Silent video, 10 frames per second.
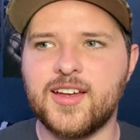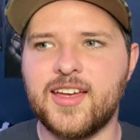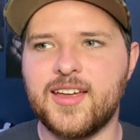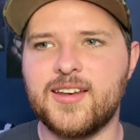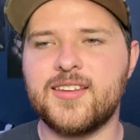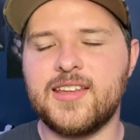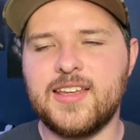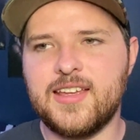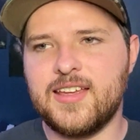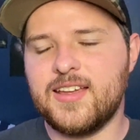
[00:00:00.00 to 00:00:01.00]
And
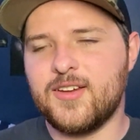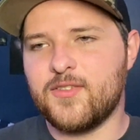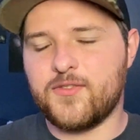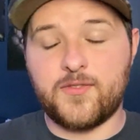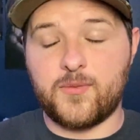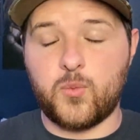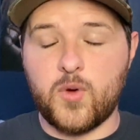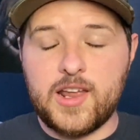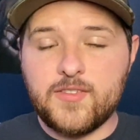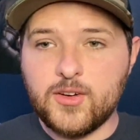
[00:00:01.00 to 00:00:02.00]

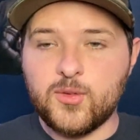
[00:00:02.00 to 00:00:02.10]
whatever